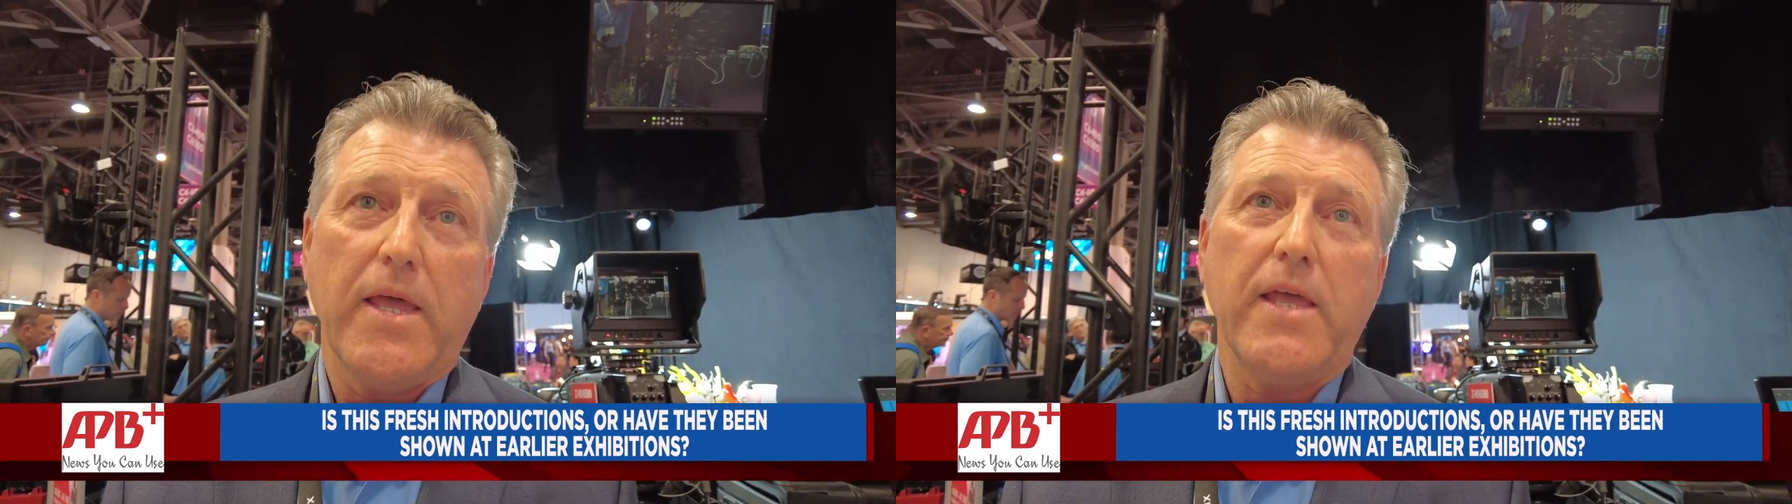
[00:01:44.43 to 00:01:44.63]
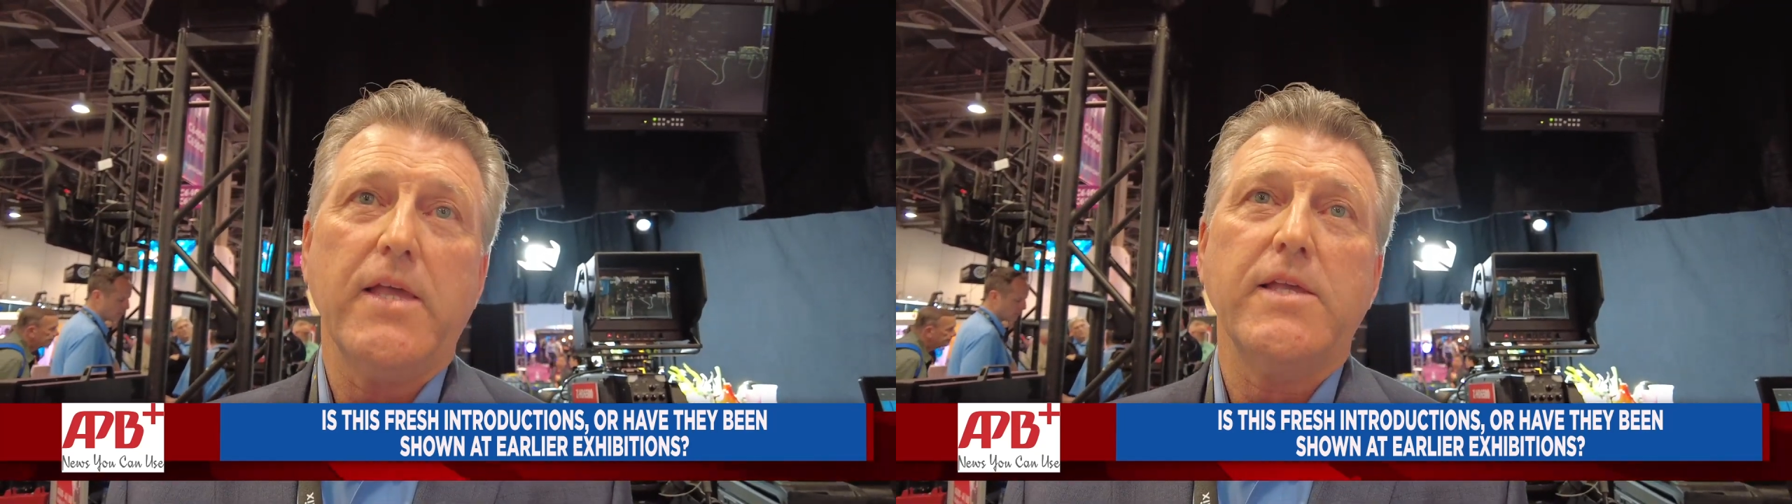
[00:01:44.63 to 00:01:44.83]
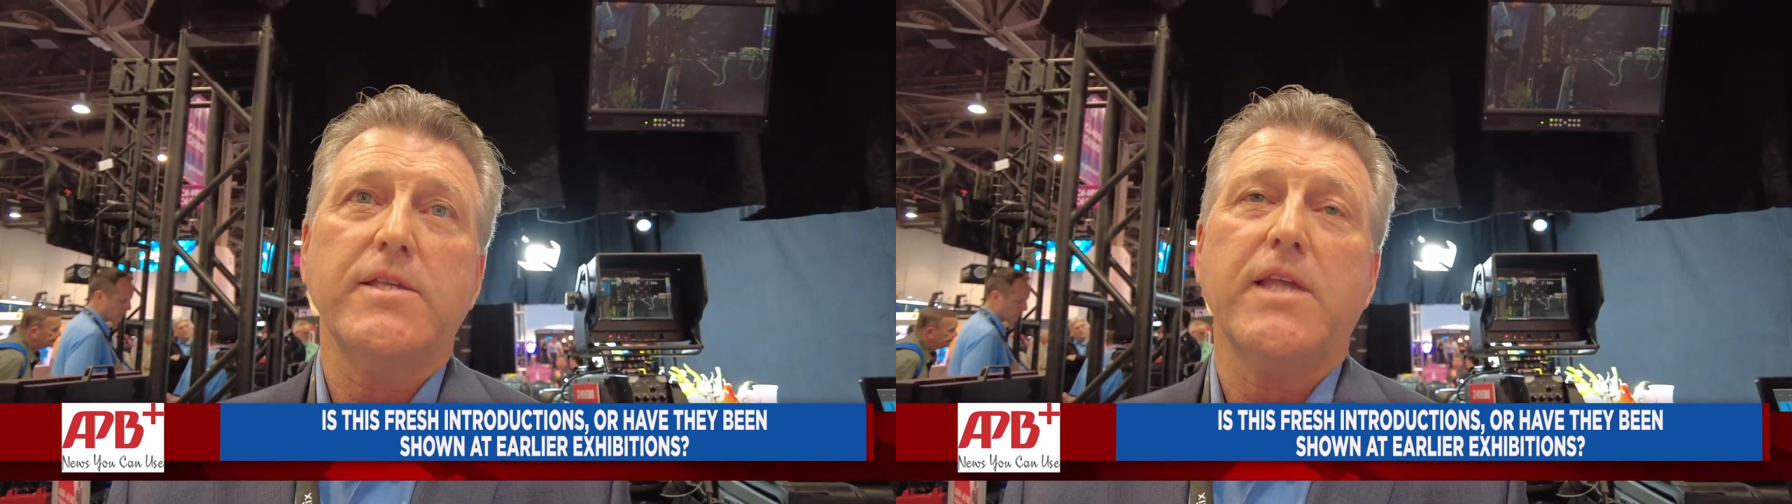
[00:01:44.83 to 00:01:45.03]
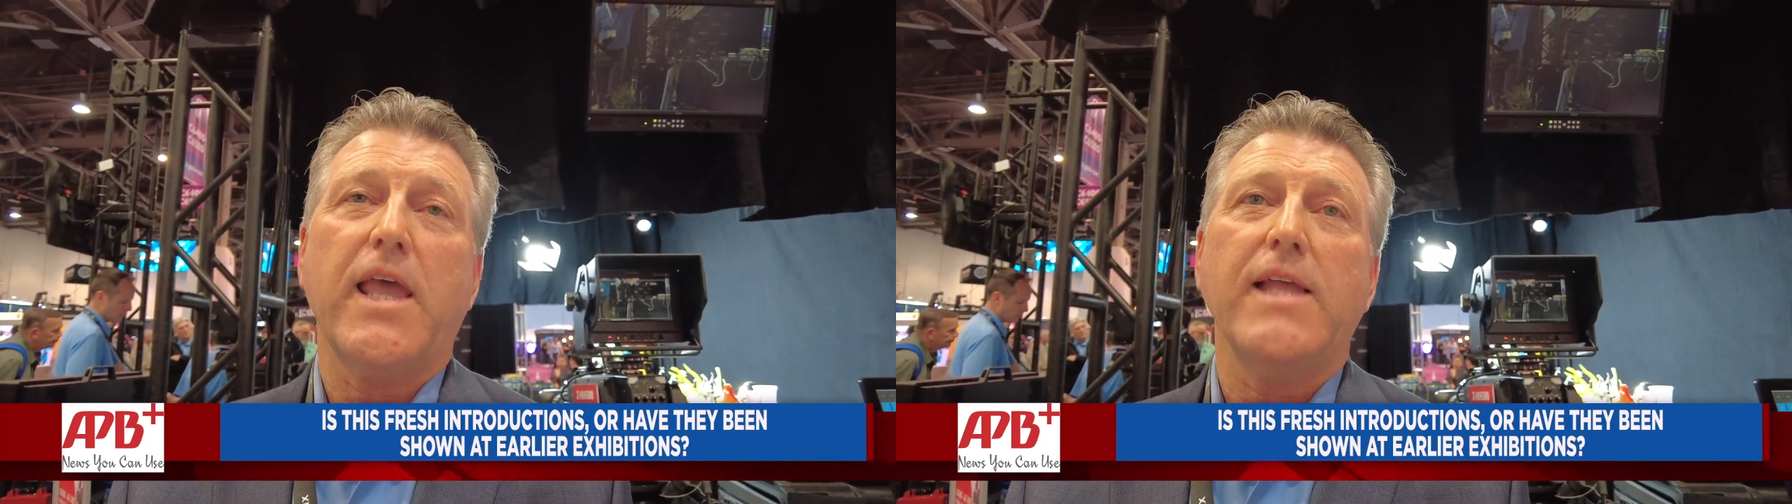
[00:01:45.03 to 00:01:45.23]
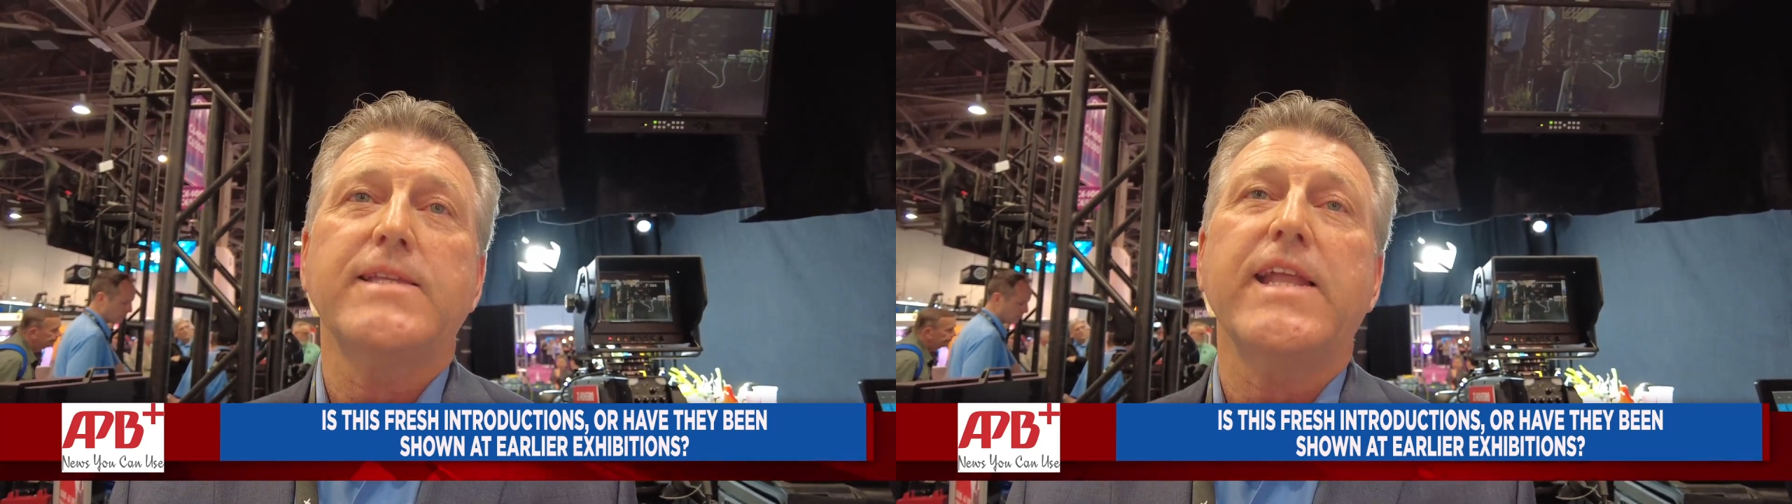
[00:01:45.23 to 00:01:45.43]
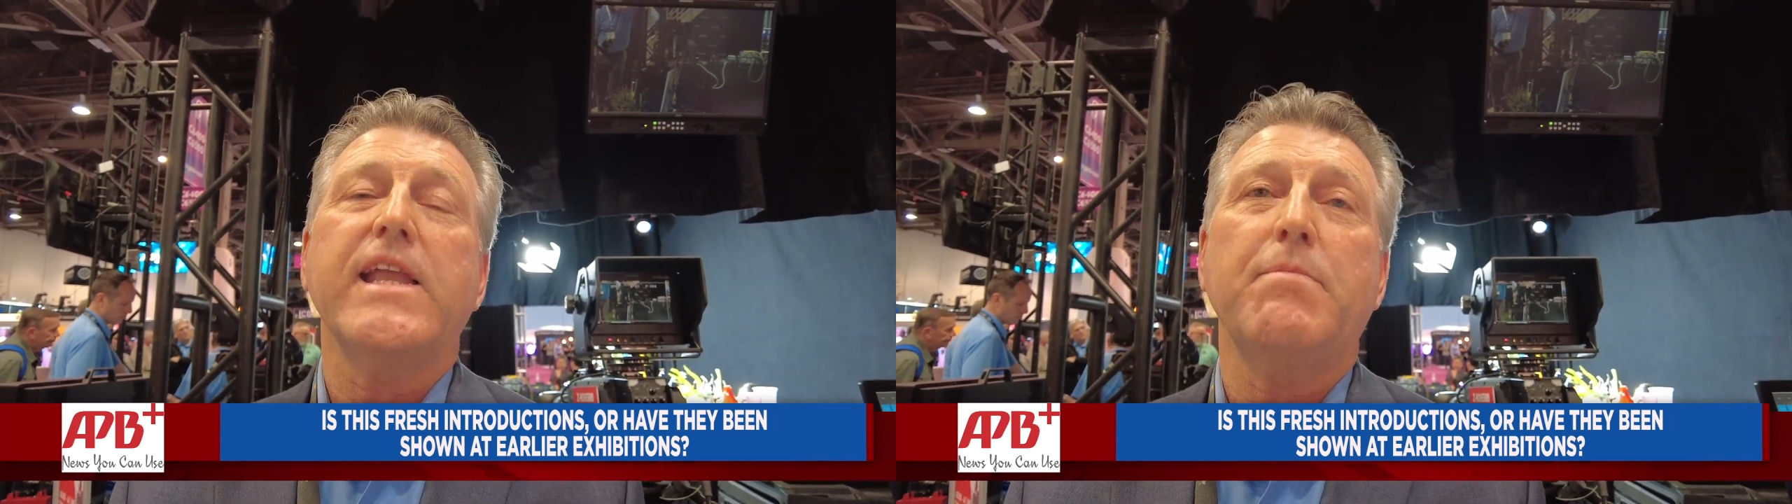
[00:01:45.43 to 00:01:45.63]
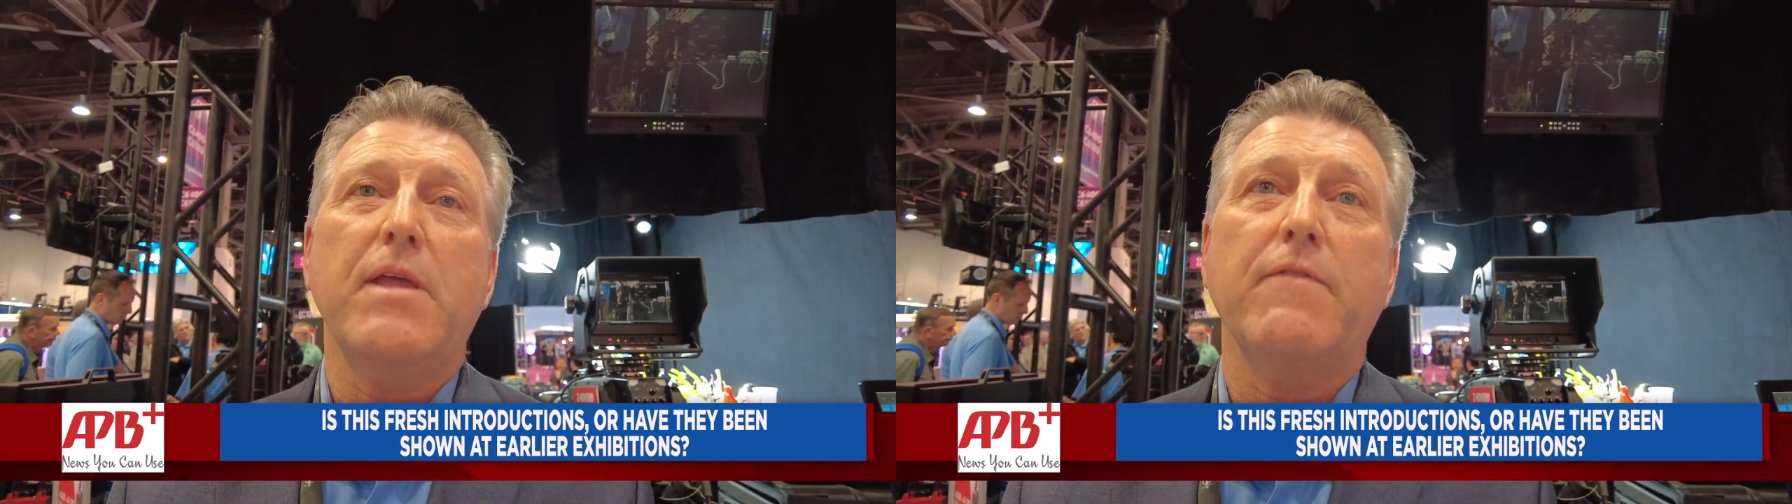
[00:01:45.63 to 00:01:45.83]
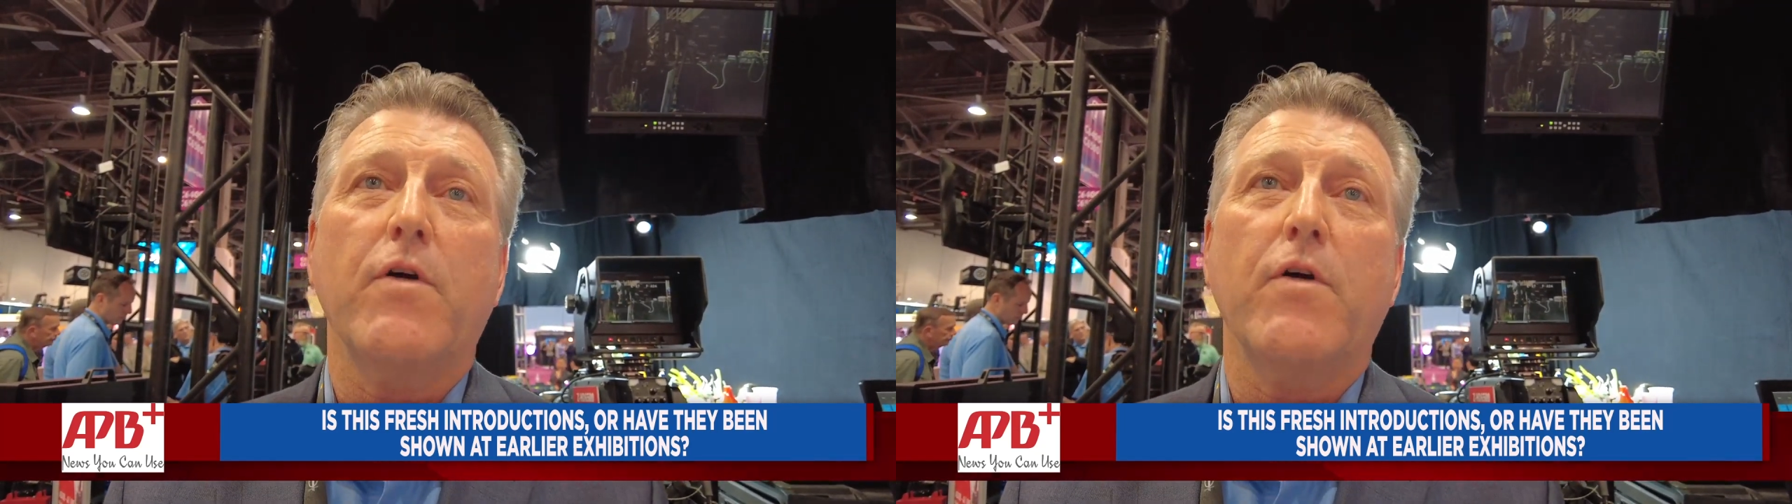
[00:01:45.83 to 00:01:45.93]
is a 1080p